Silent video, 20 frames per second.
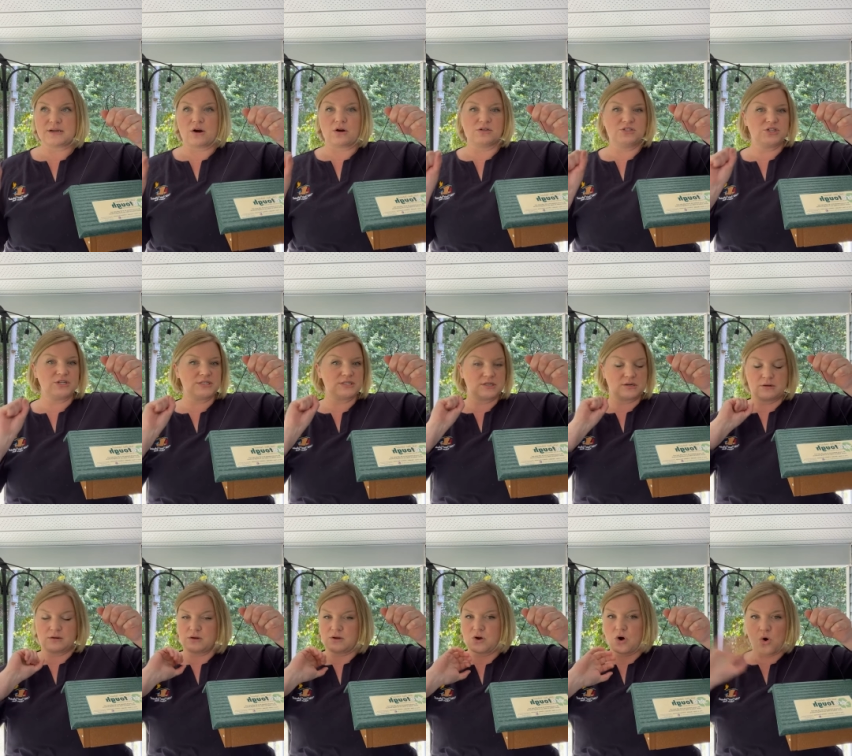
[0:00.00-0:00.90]
are just
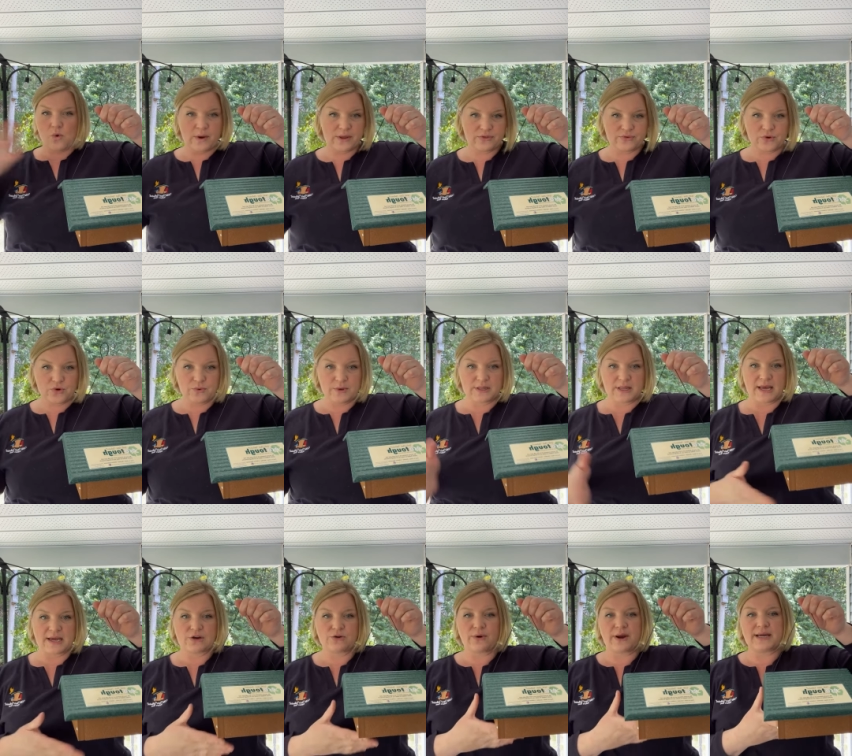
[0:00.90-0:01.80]
going through it
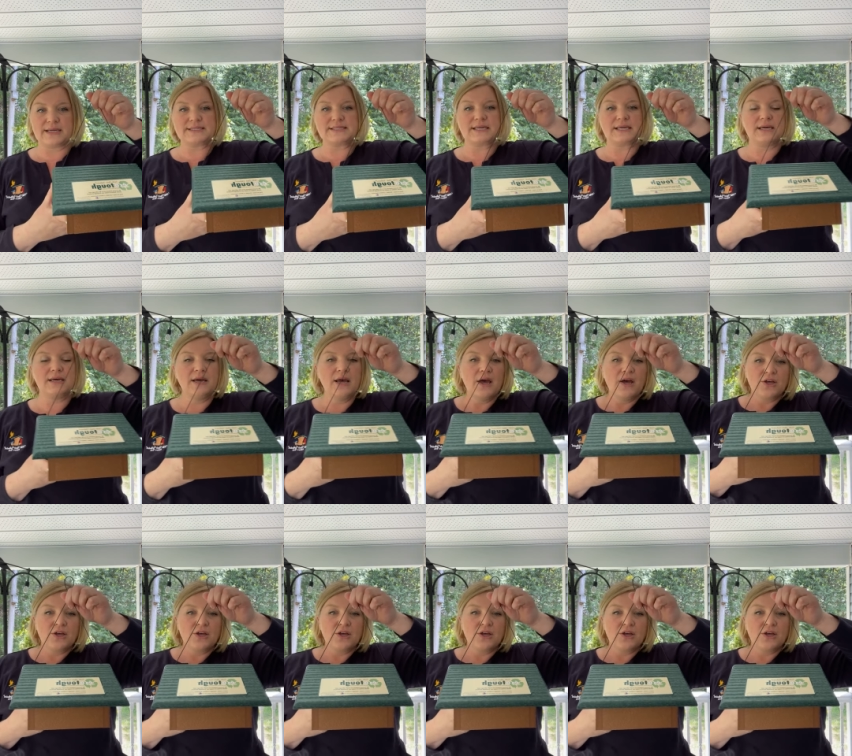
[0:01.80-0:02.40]
like crazy,